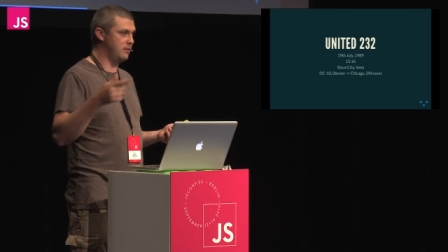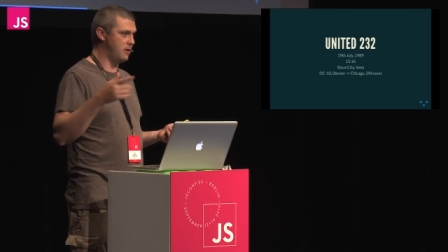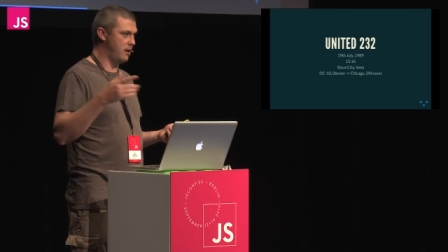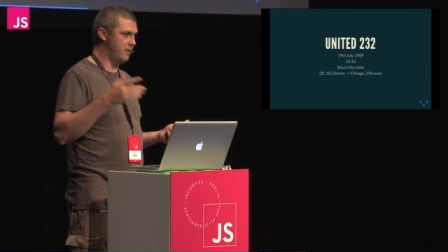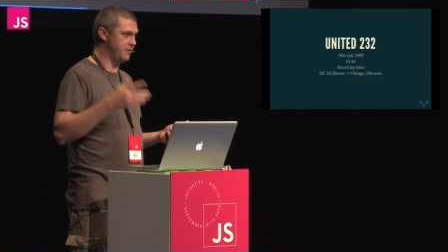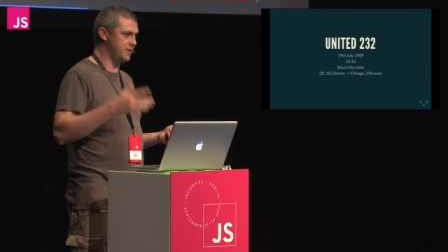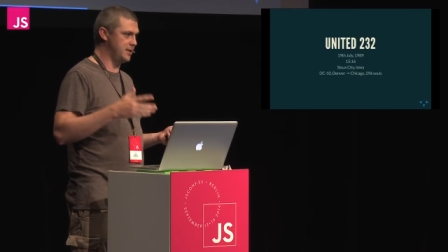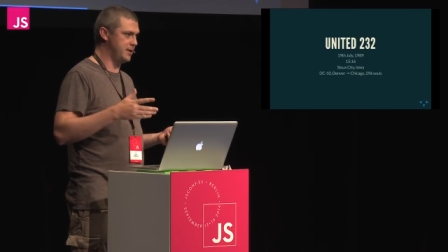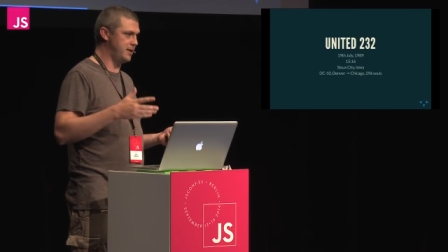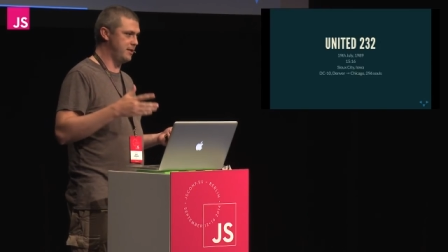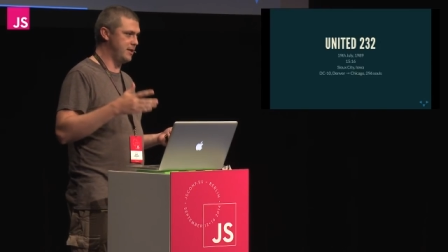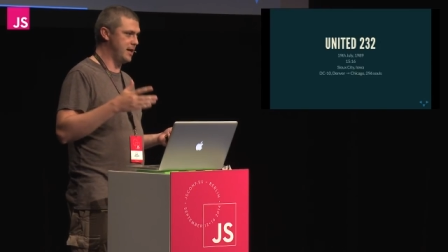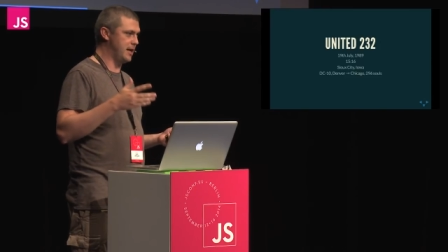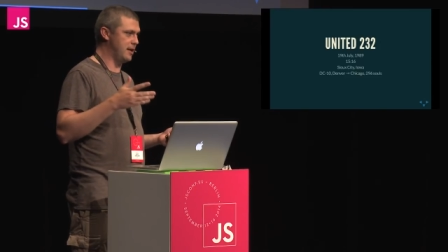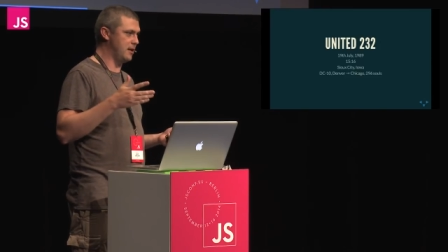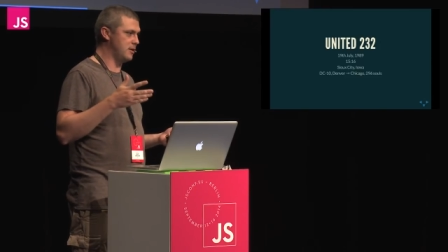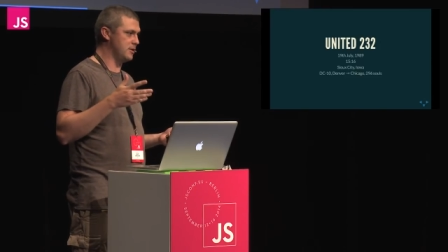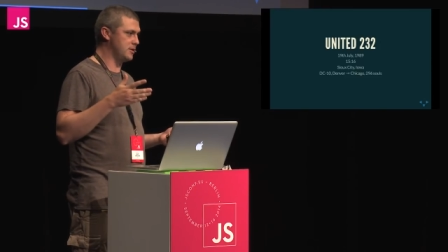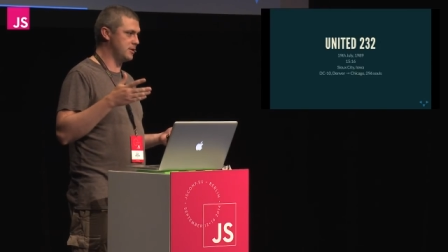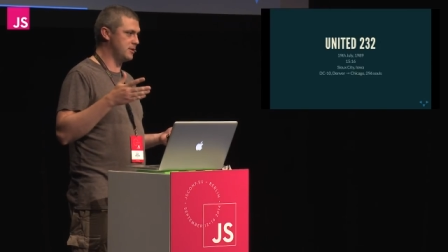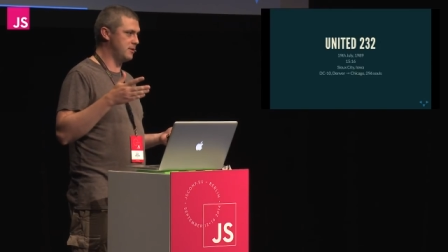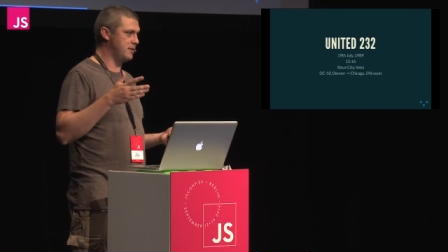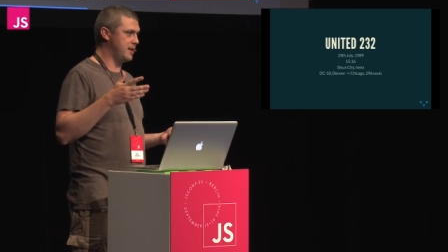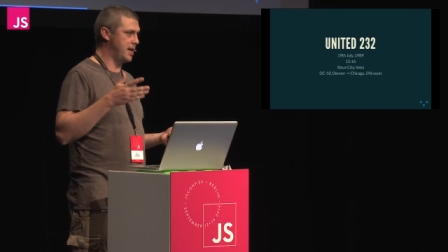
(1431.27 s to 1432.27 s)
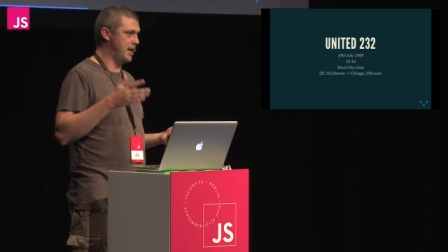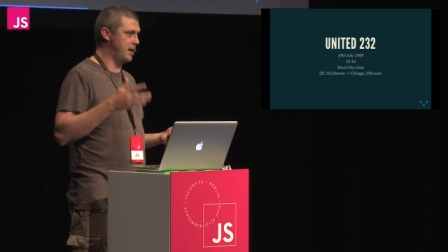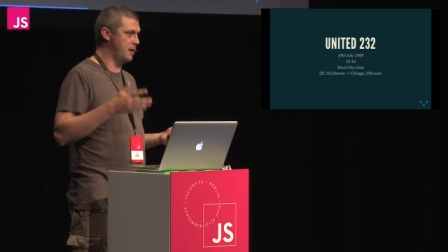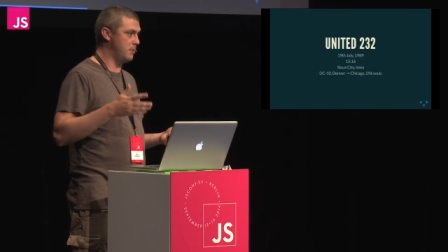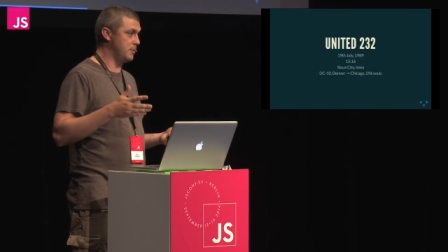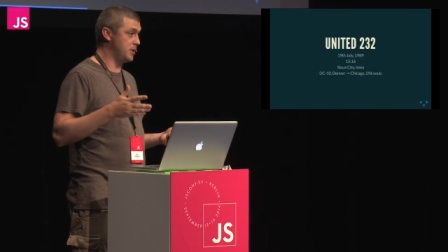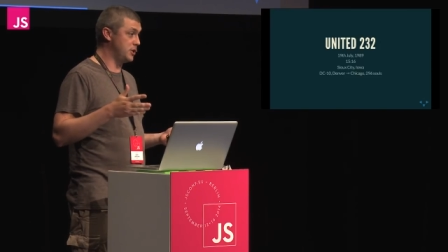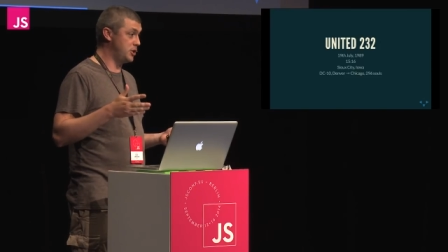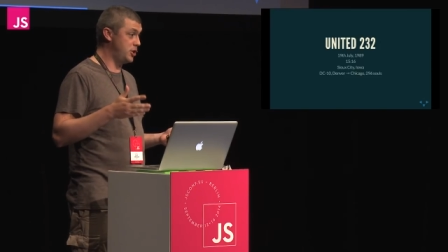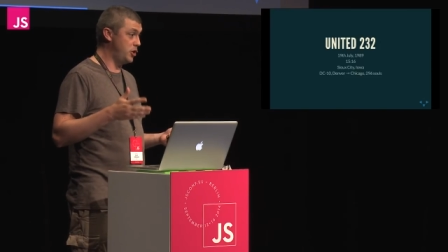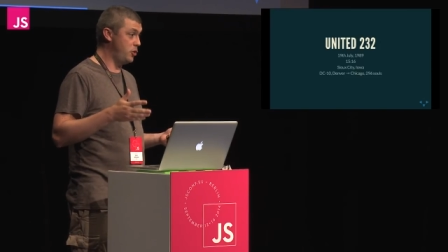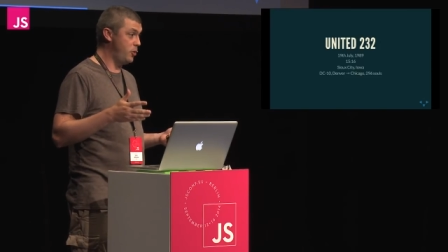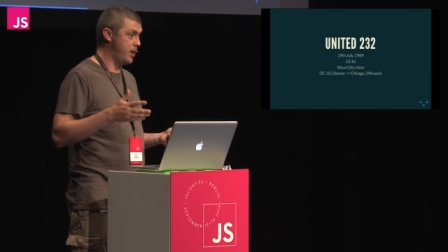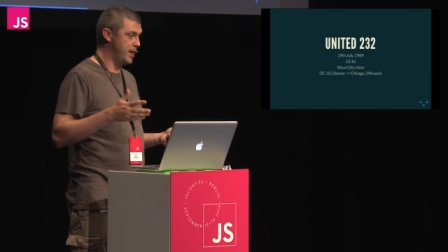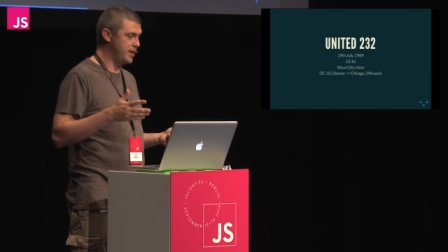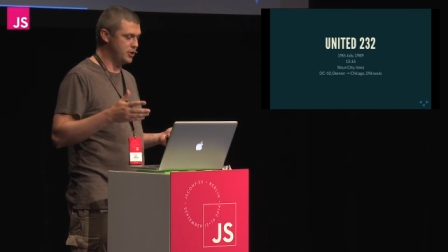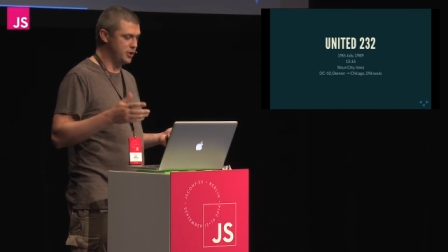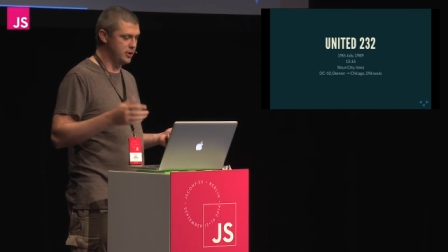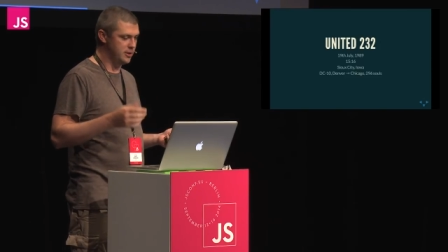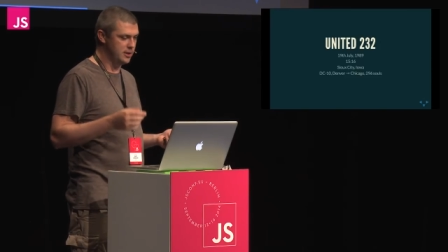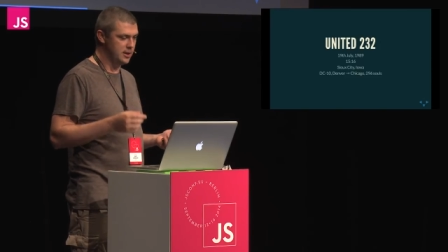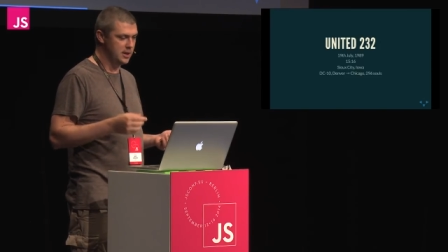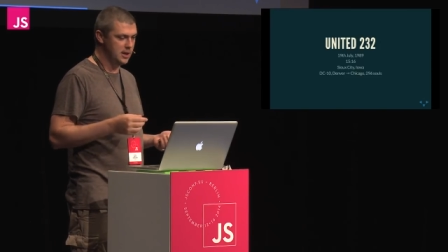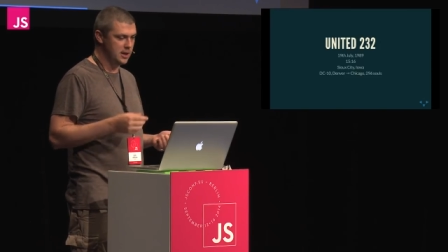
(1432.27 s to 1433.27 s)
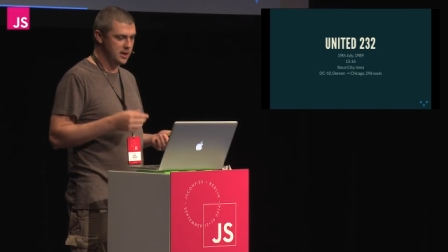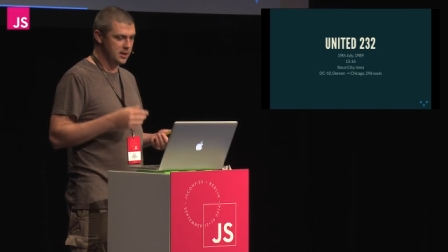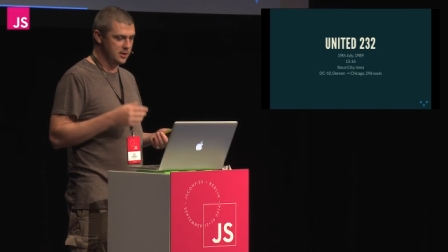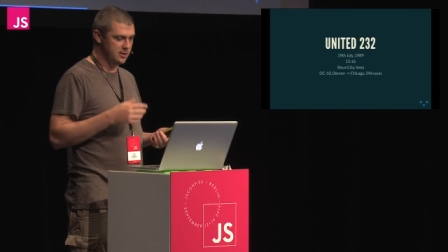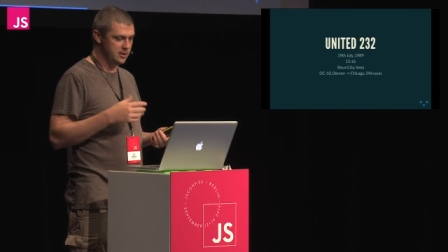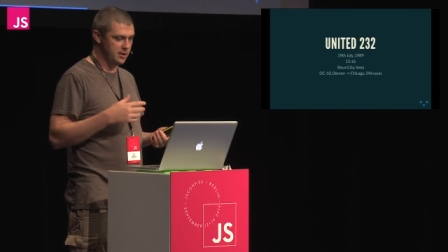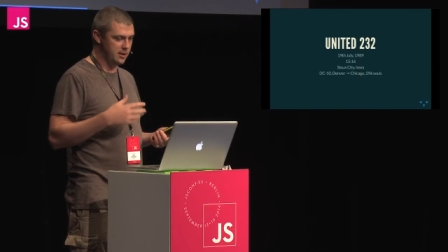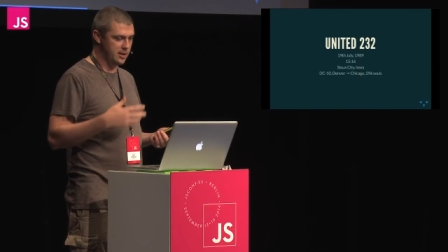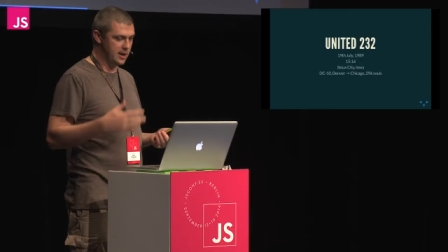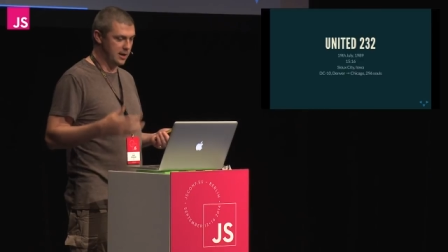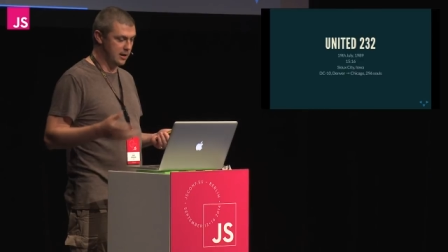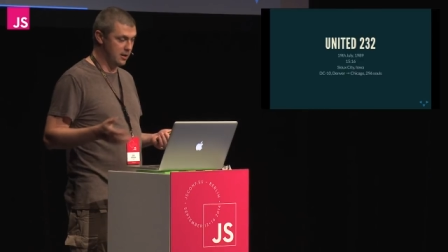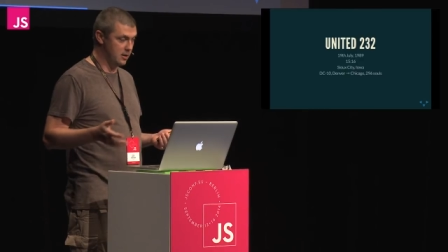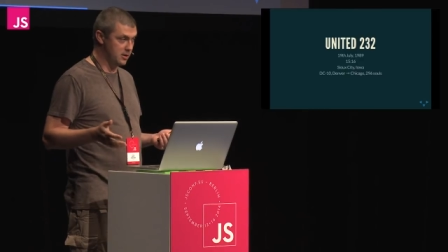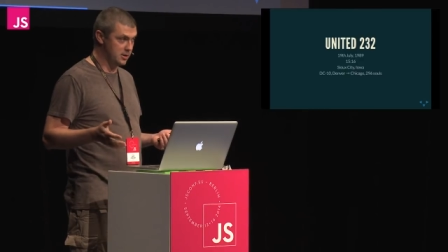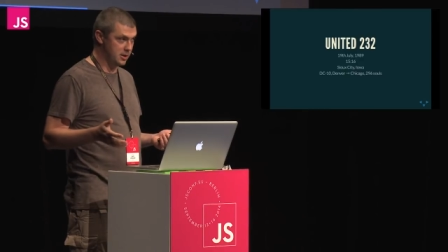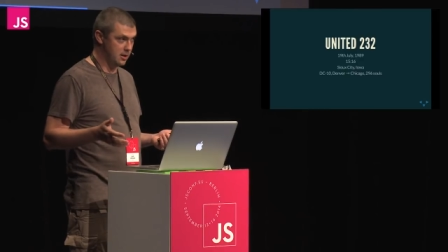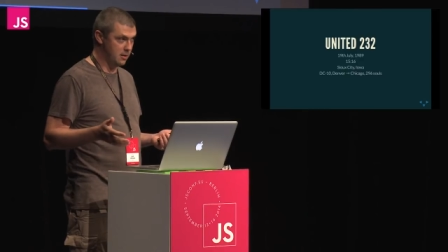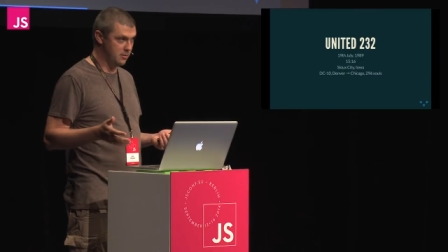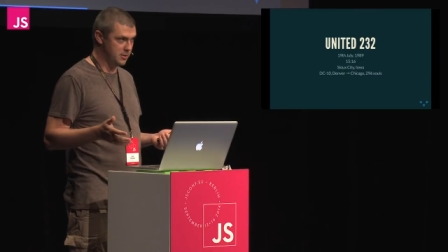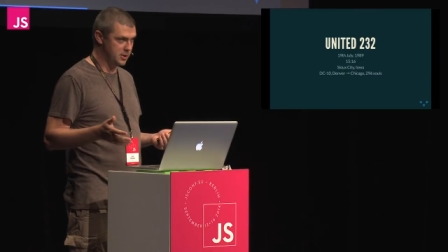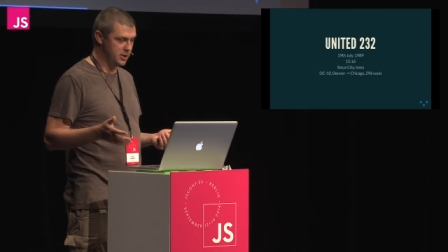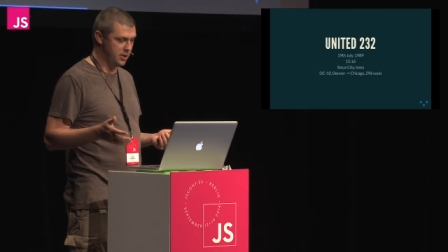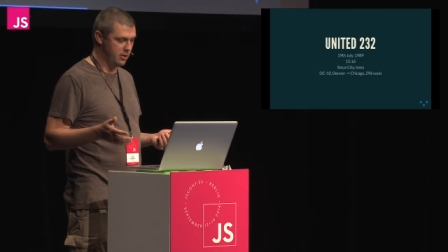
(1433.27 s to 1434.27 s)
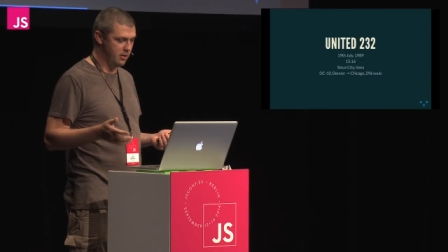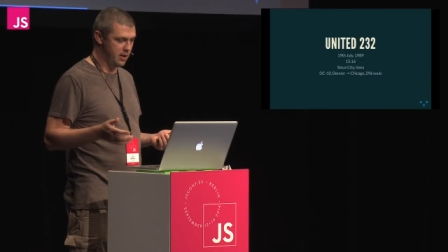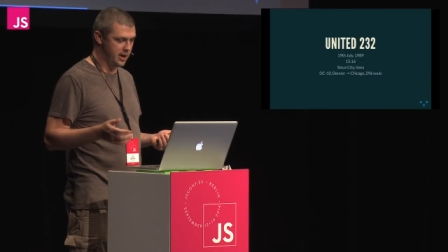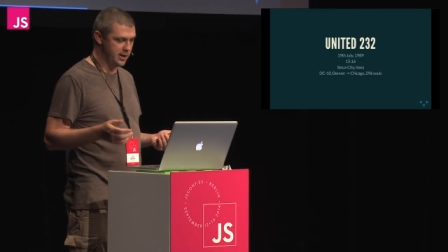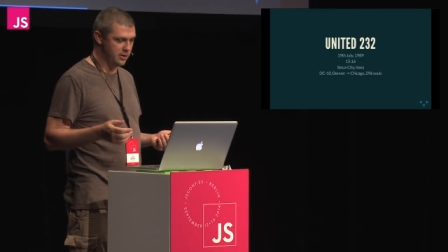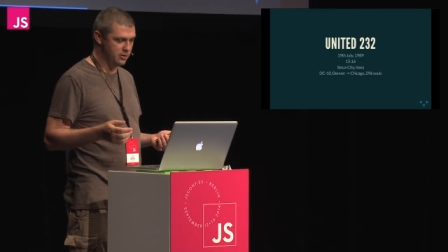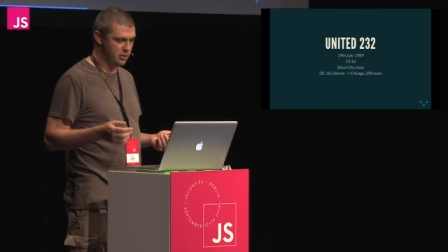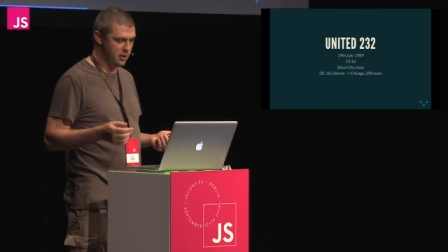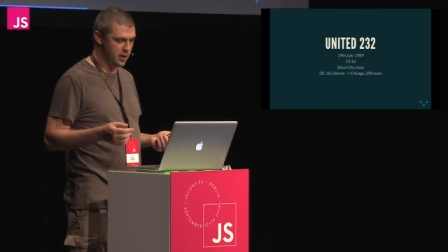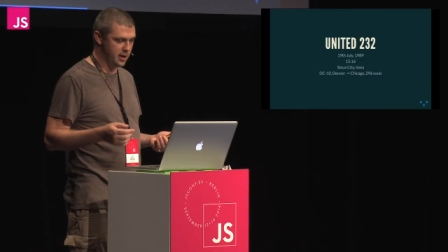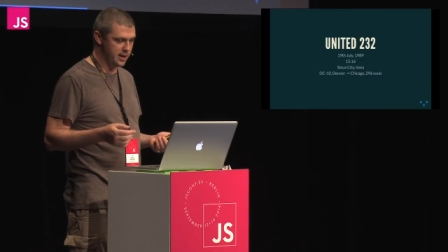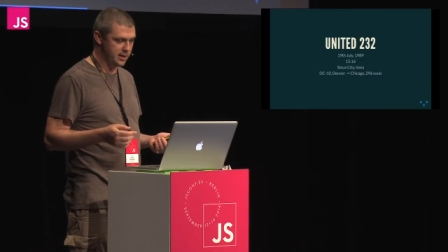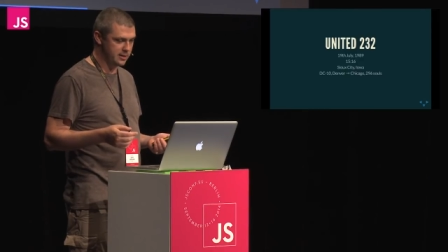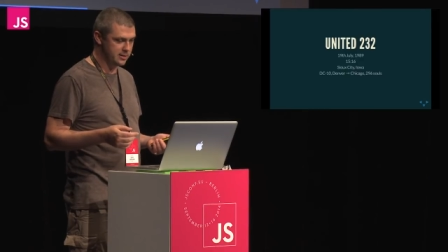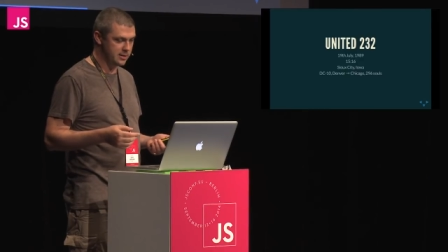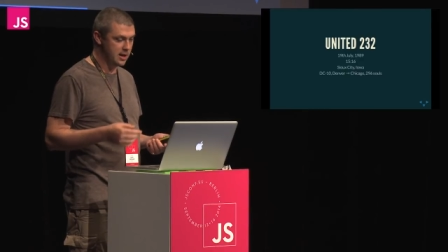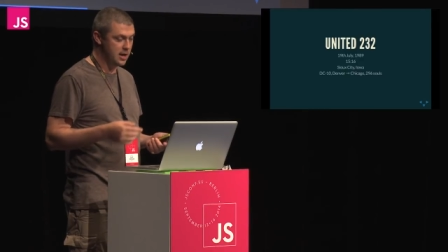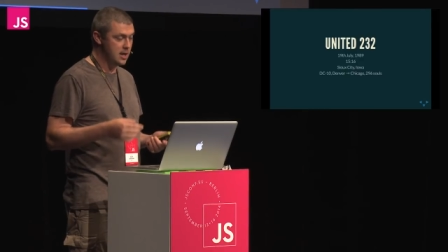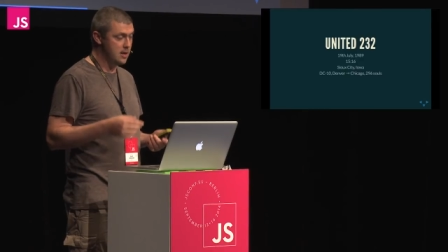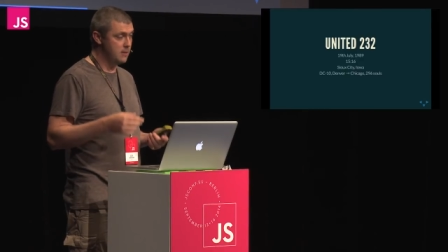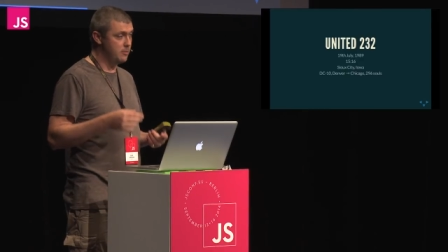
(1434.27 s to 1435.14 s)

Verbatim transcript: Obviously, they'd lost their number two engine, so they'd lost number two hydraulics,